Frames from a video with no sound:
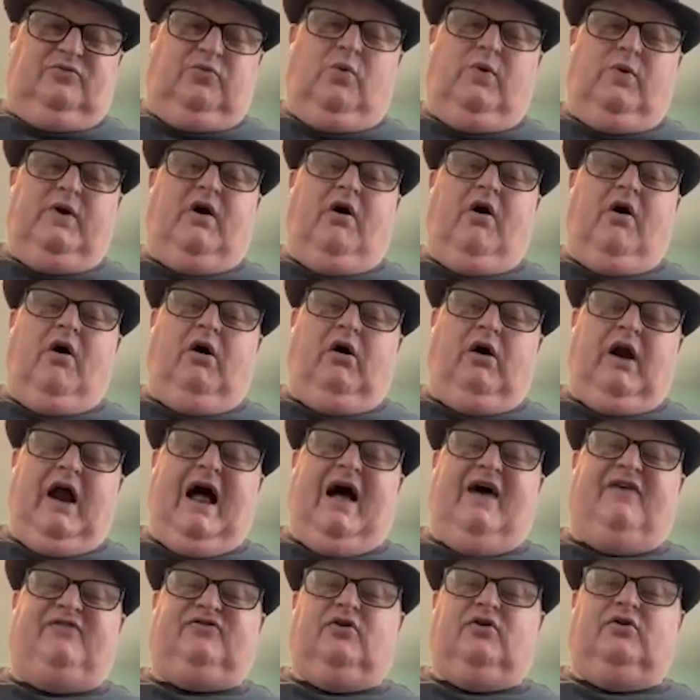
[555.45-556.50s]
what we call our
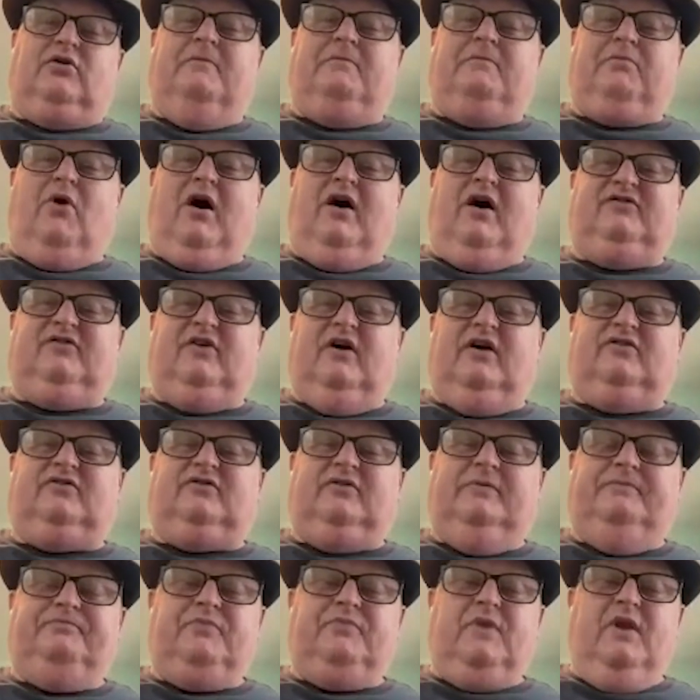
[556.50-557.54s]
half circle
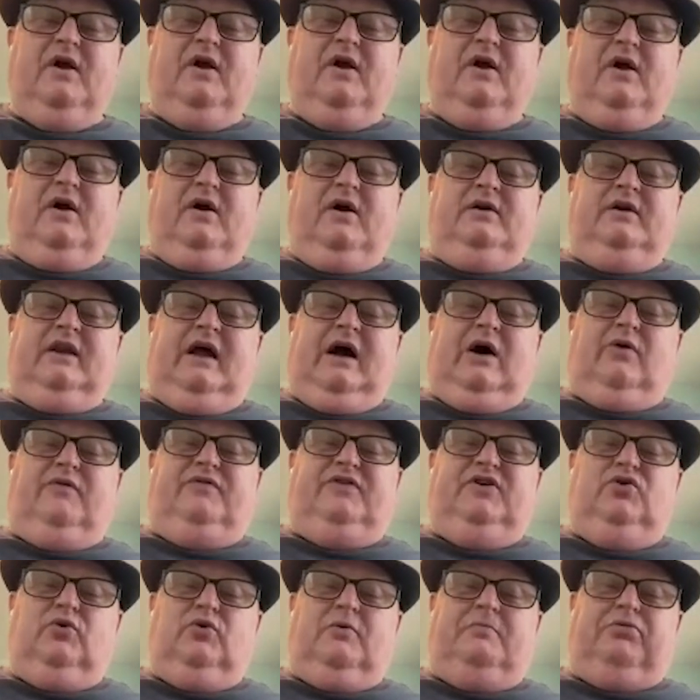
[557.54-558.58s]
process. Now,
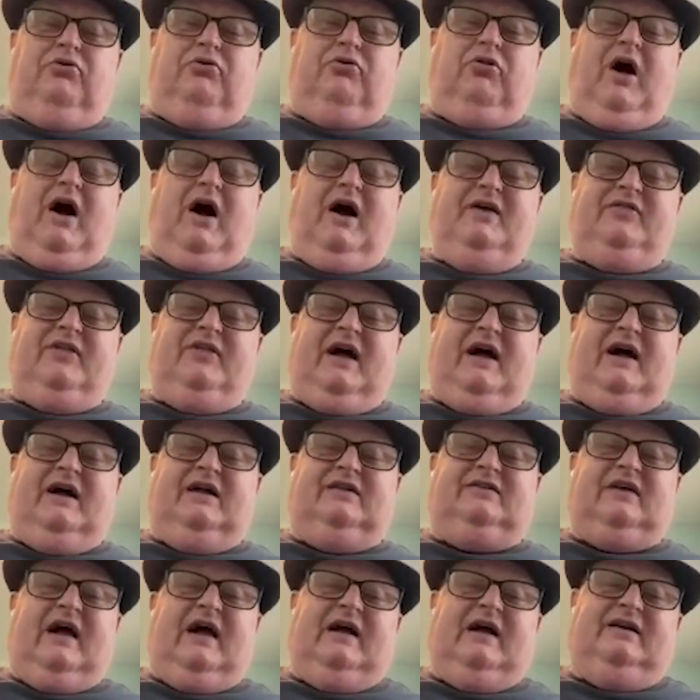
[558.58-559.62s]
if you apply
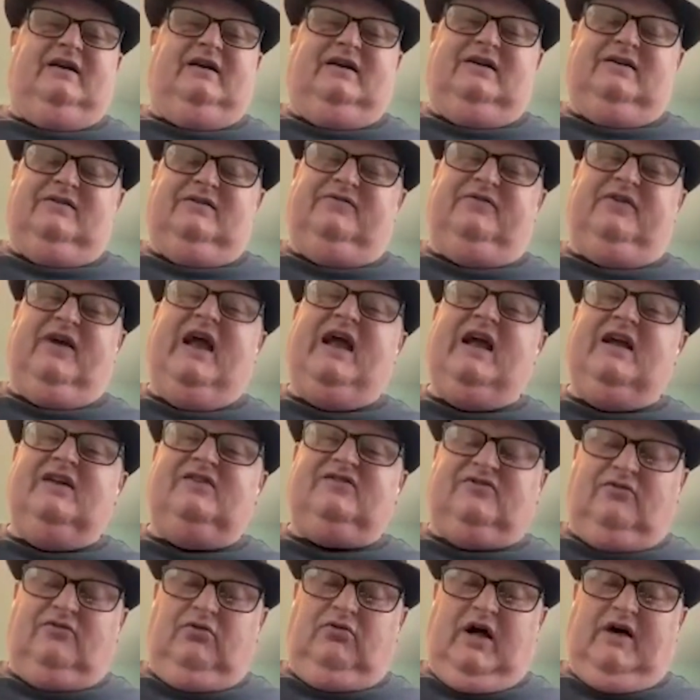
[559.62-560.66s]
that at an
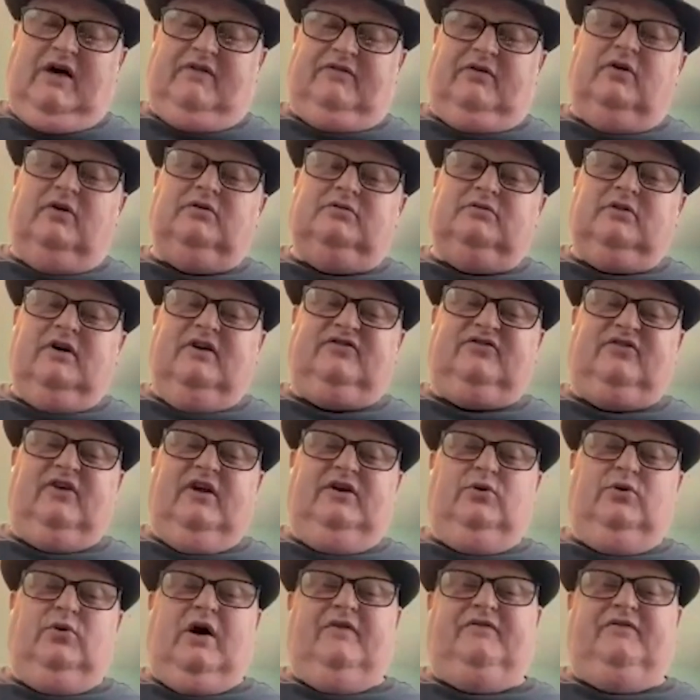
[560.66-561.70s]
advanced level, let's
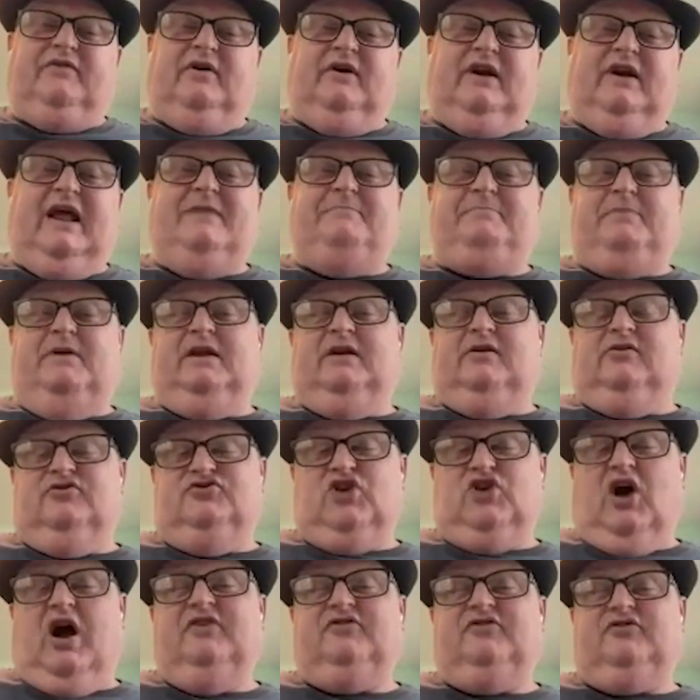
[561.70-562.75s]
say you have an AP
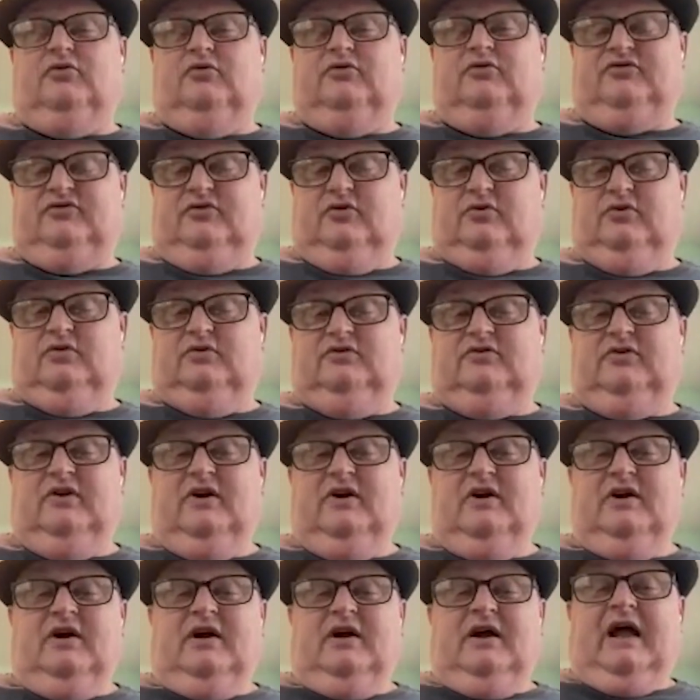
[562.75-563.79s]
English high school student,
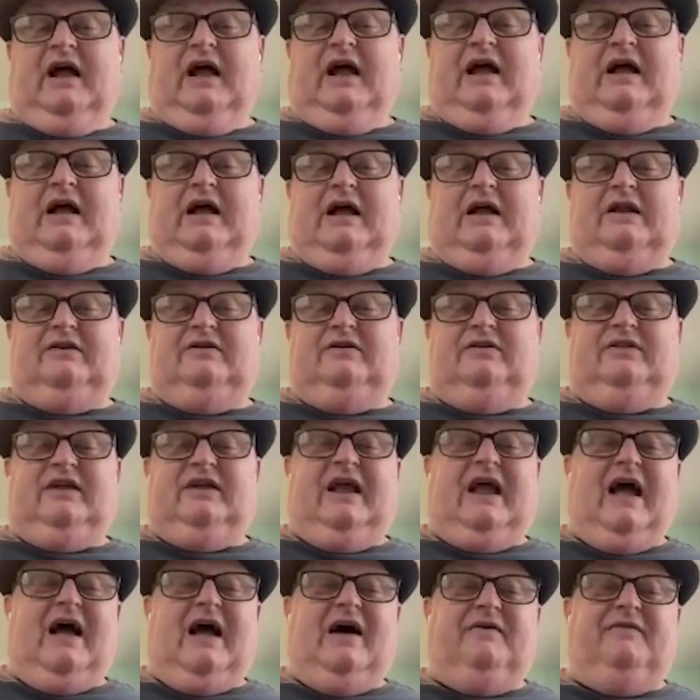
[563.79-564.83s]
and
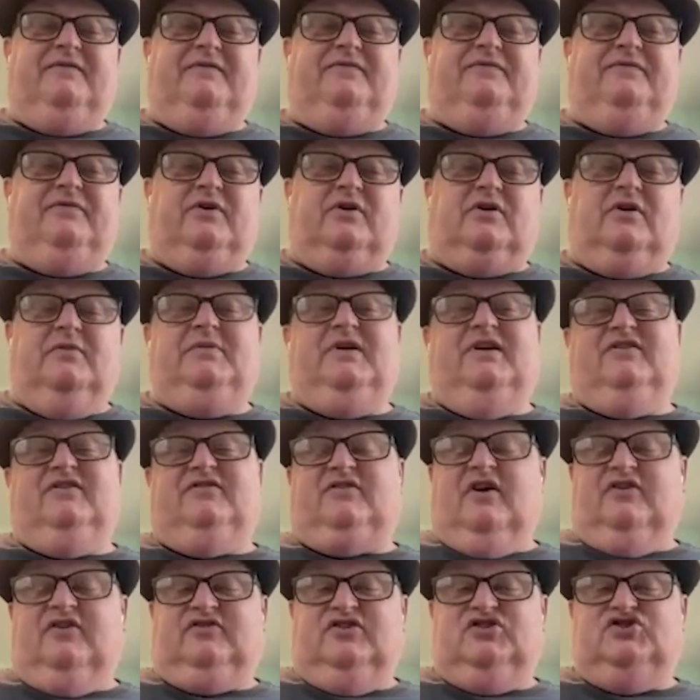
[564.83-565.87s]
they're going to be
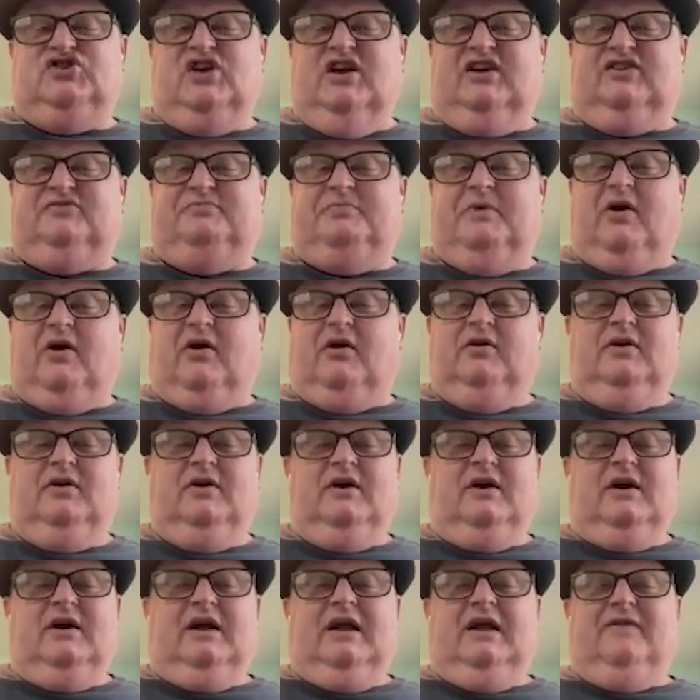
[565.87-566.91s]
discussing Shakespeare.
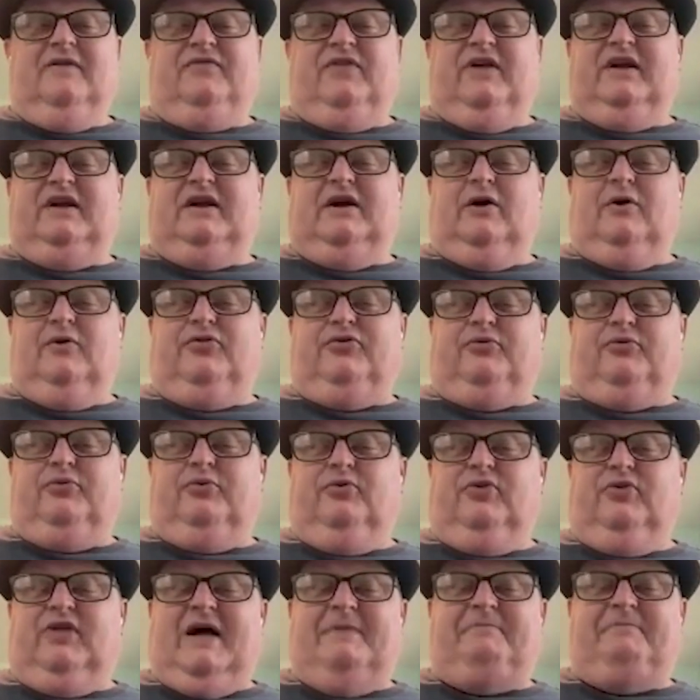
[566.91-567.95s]
If they go
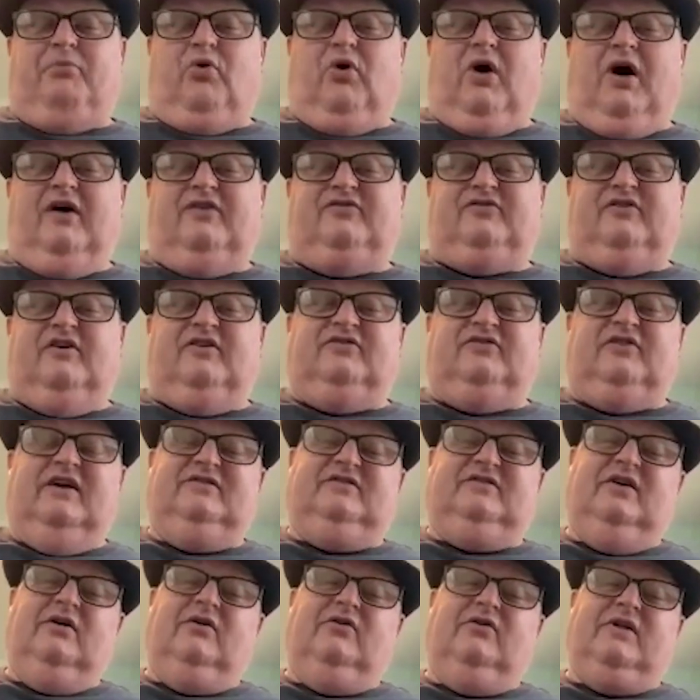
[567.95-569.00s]
through that process, I
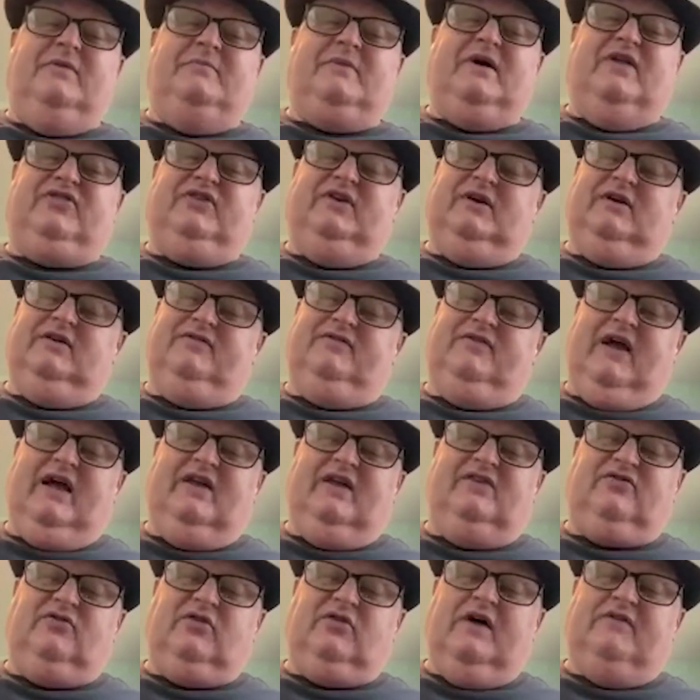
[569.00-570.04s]
tell them at the
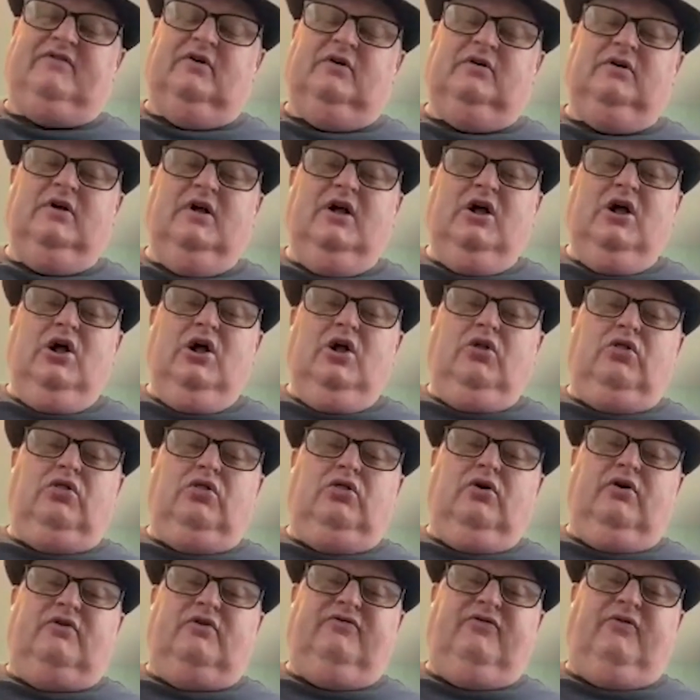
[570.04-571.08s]
advanced level,
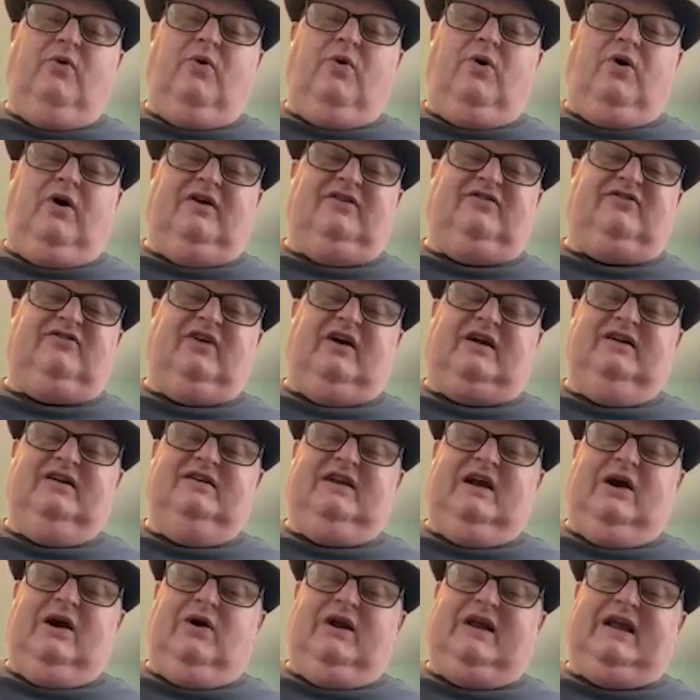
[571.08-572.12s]
look for a
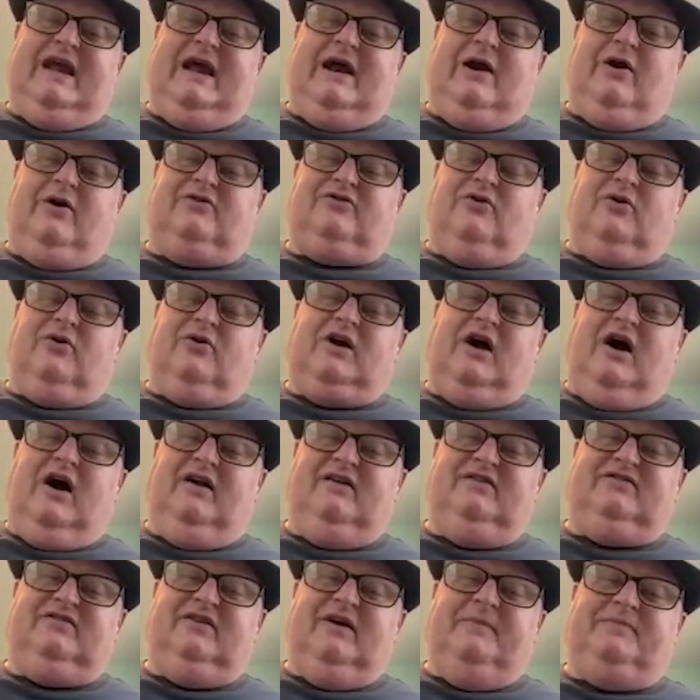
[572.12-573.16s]
secondary character or
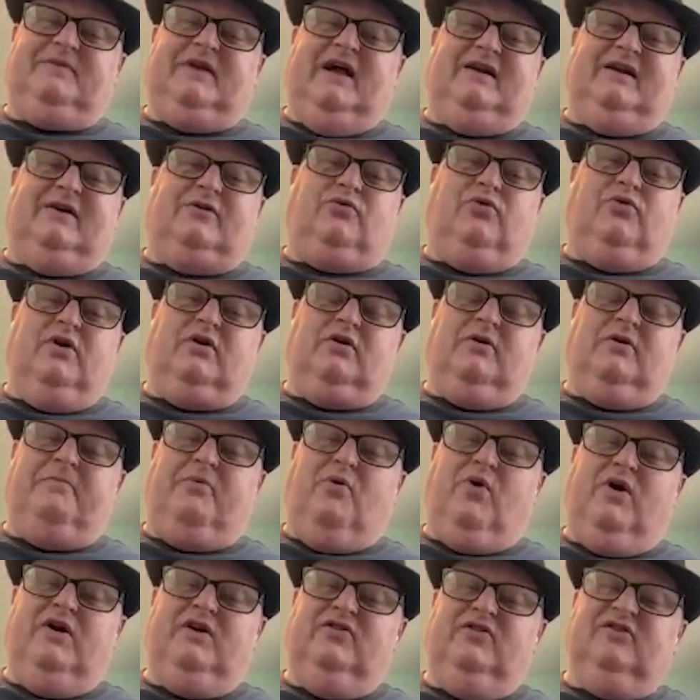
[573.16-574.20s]
concept at a critical
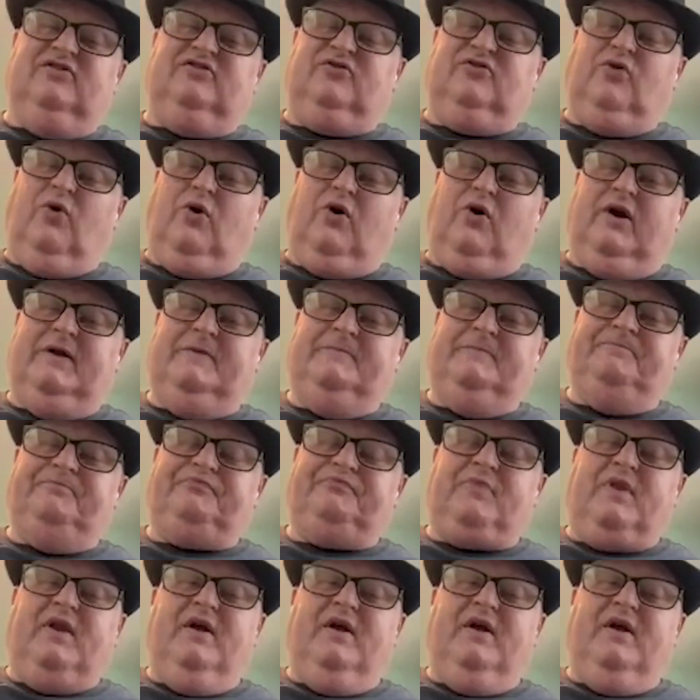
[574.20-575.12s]
point in the story